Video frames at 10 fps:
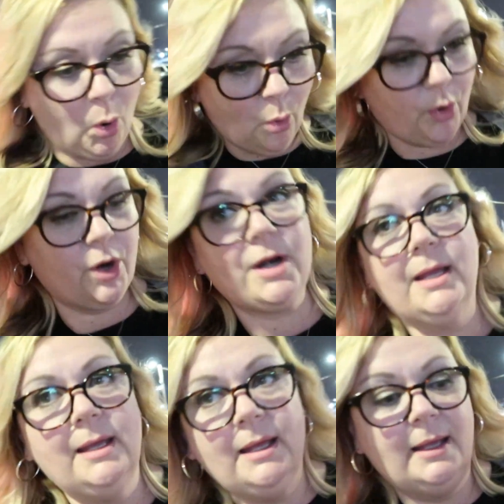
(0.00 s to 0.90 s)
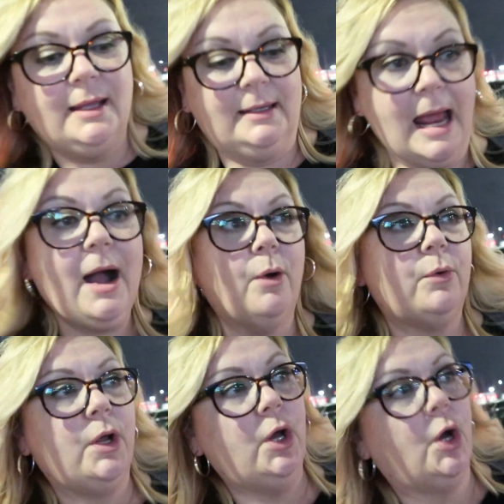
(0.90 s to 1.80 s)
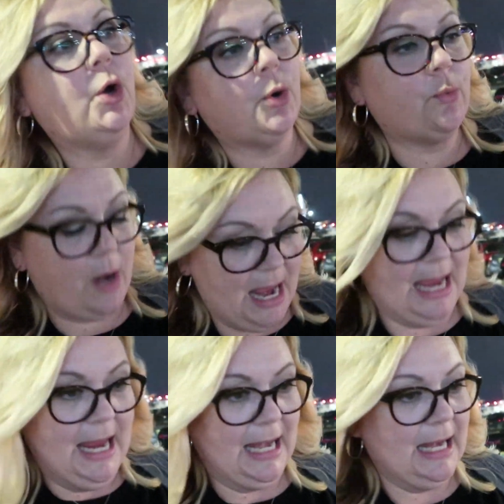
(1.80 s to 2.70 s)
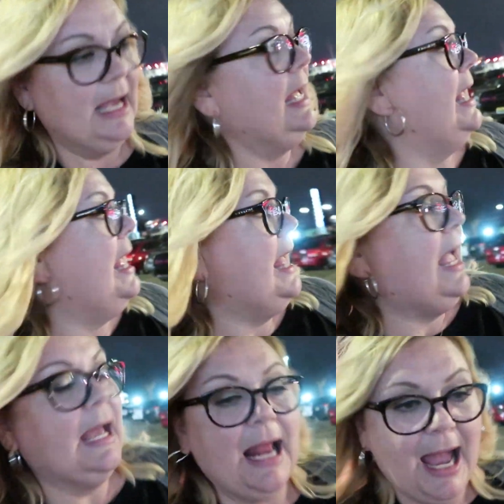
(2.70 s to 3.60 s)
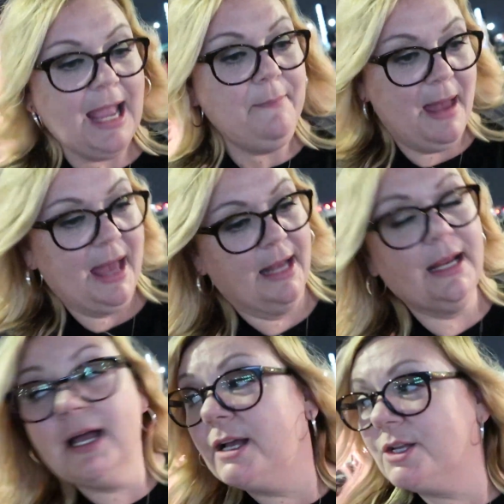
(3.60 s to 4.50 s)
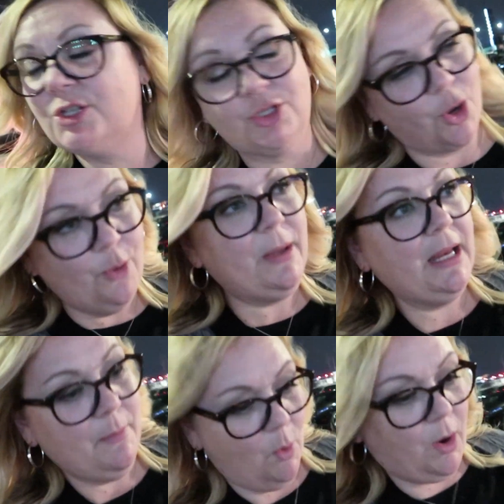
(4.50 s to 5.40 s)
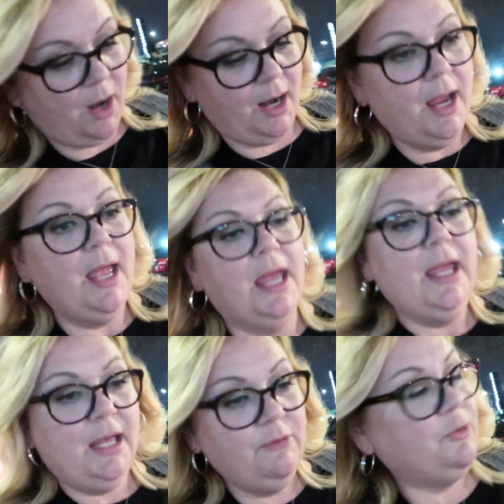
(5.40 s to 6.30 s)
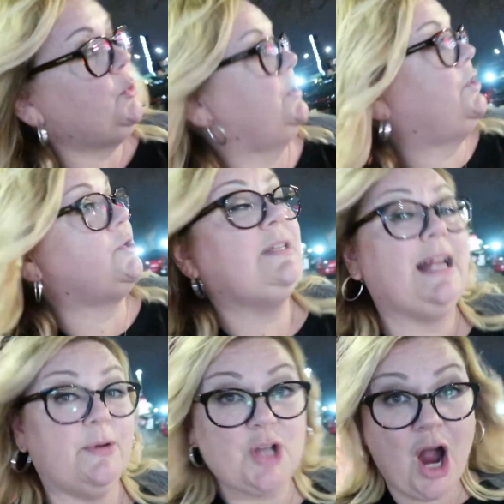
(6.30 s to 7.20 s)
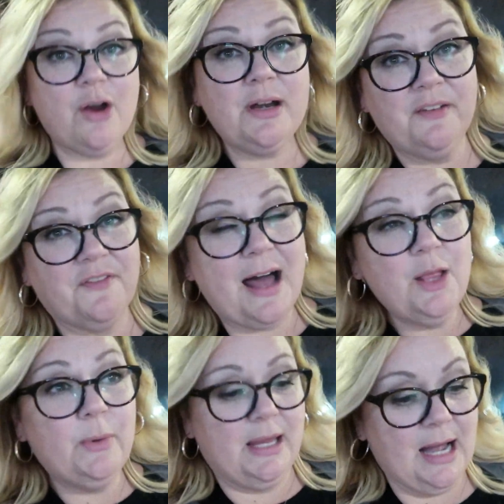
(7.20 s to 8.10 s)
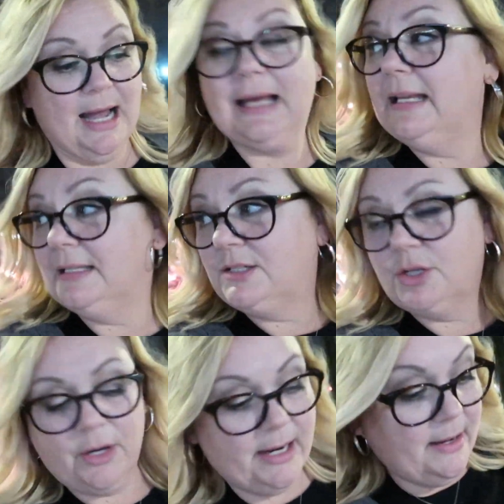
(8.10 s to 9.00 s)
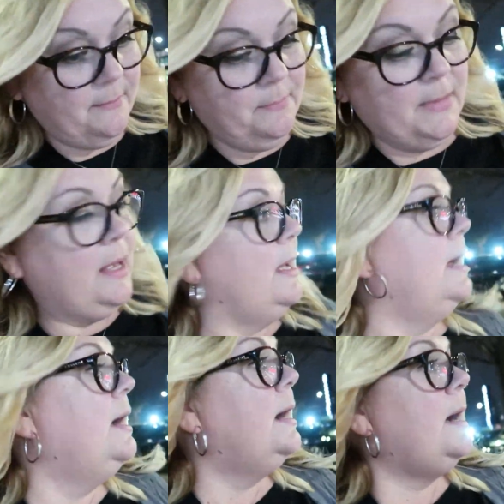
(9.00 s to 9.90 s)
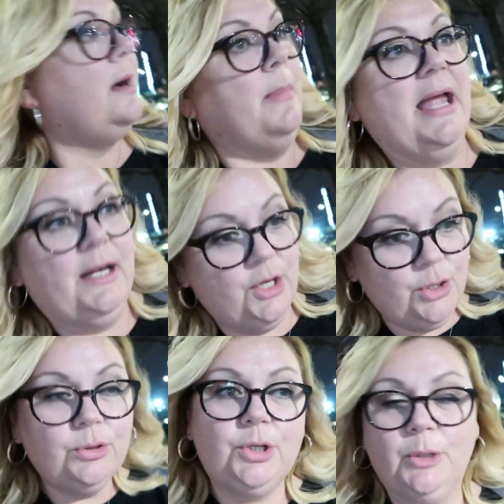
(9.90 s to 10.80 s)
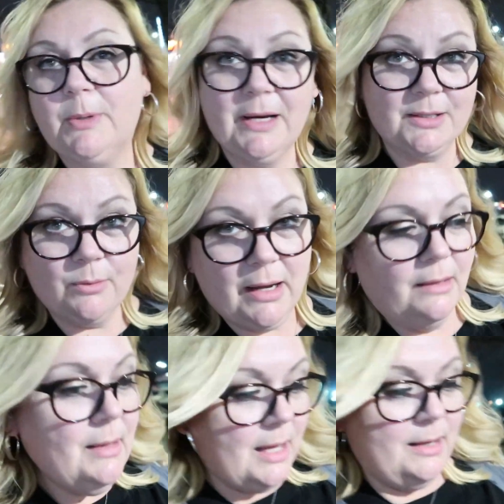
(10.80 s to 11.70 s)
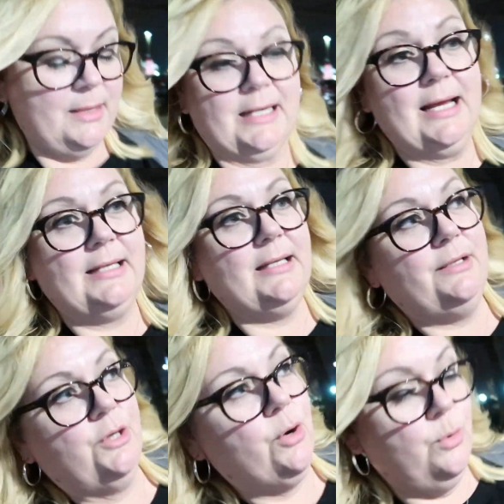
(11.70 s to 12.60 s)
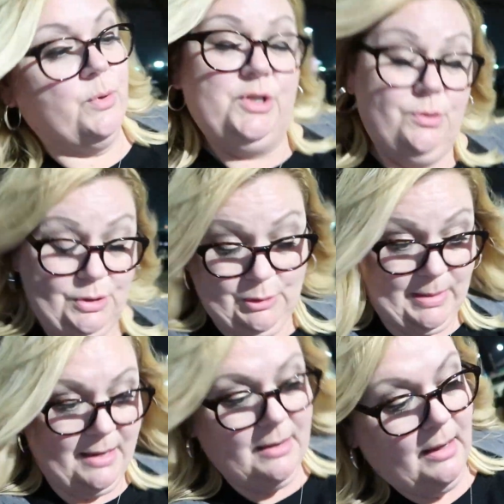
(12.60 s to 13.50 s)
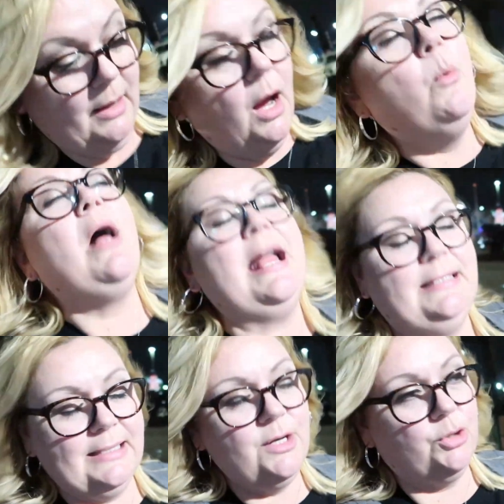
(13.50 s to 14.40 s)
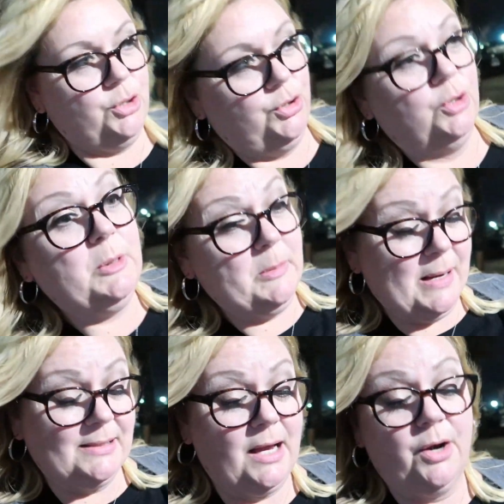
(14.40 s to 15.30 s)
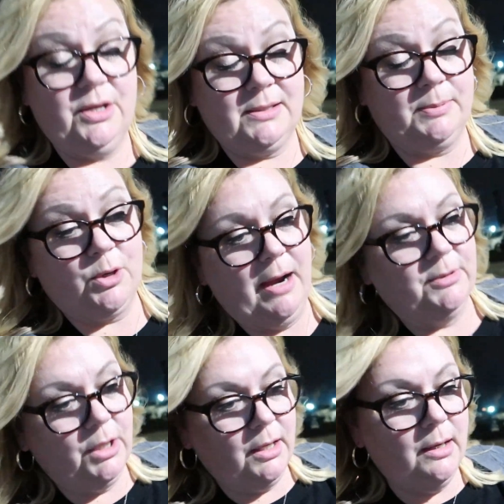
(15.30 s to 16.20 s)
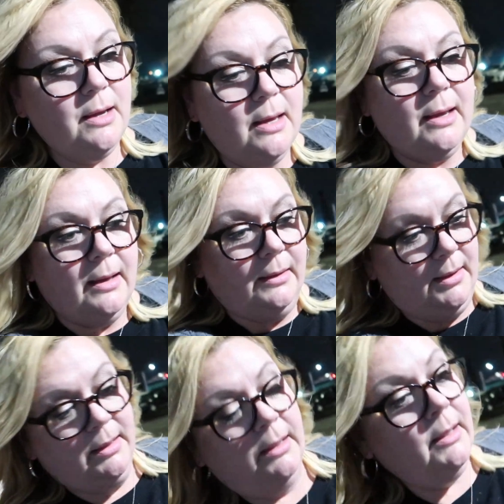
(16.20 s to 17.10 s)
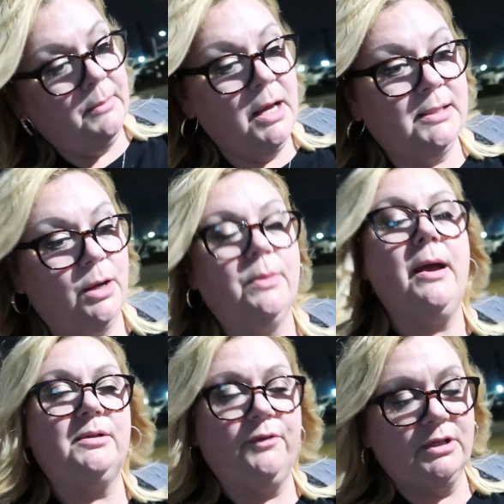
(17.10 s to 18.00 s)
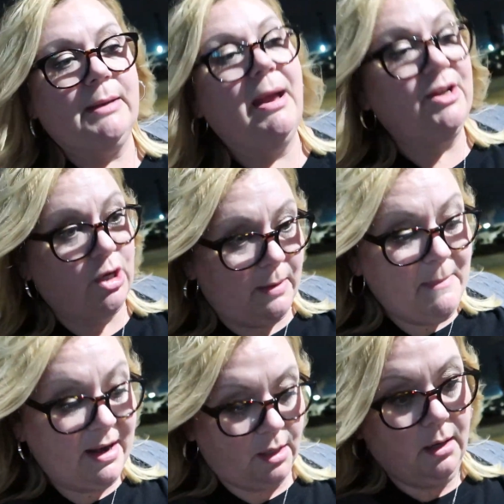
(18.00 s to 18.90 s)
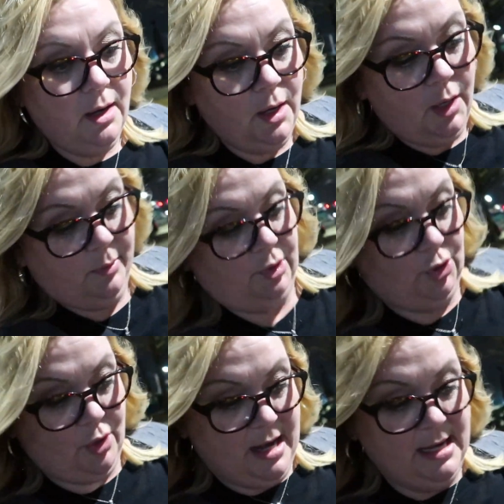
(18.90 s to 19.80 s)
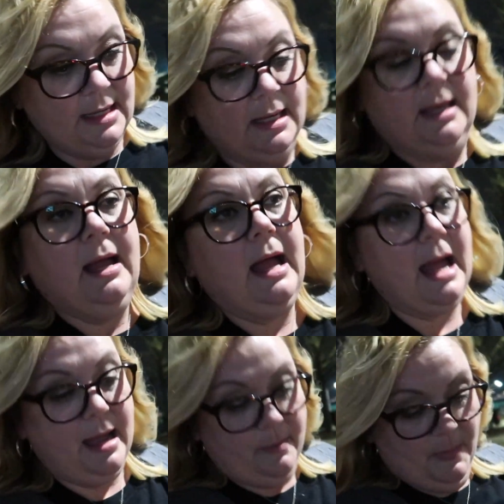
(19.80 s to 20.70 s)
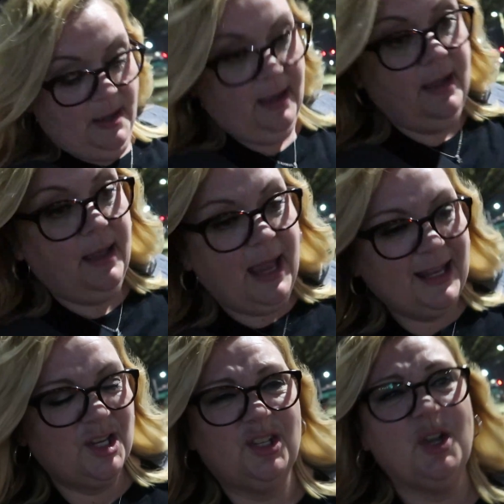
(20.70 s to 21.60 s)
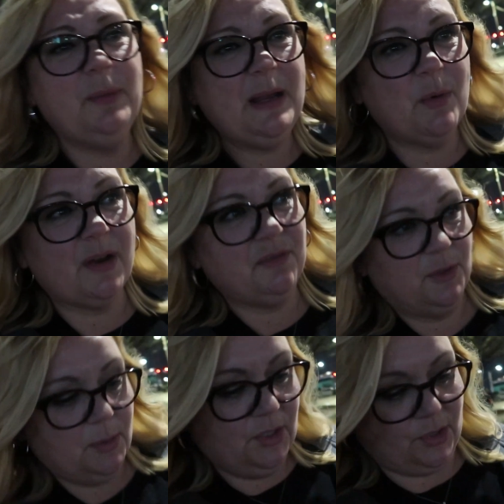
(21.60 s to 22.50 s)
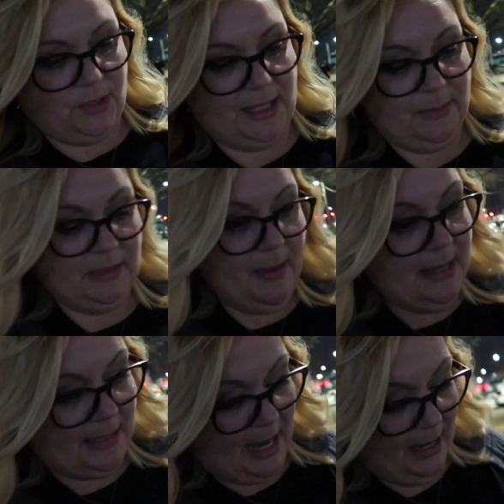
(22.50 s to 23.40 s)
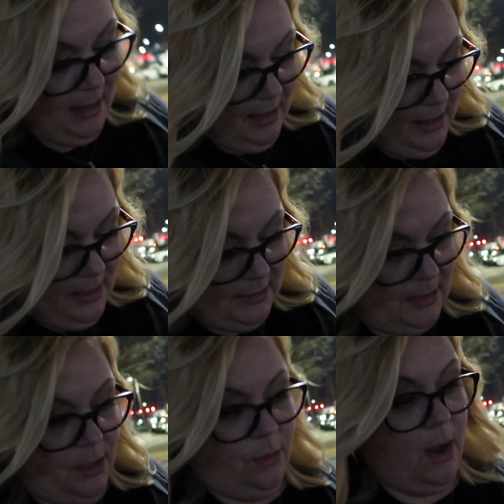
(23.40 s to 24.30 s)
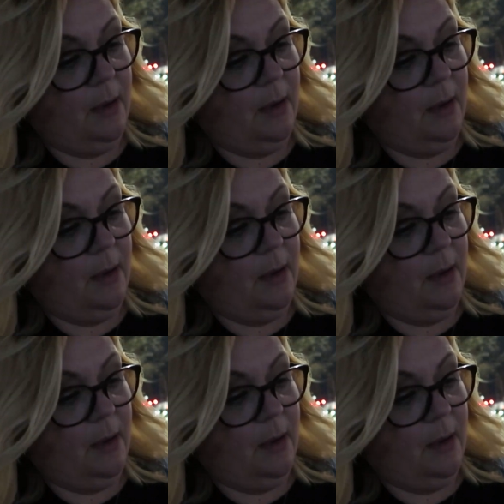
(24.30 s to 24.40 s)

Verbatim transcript: poured down rain. And I met so many more influencers that I was already following on Instagram, um, and a YouTuber as well that I didn't know was YouTubing. Well, I did know she was YouTubing because I already subscribed to her. So that was the first time I actually met her, which is great. Um, and just so many more influencers, and that was amazing. So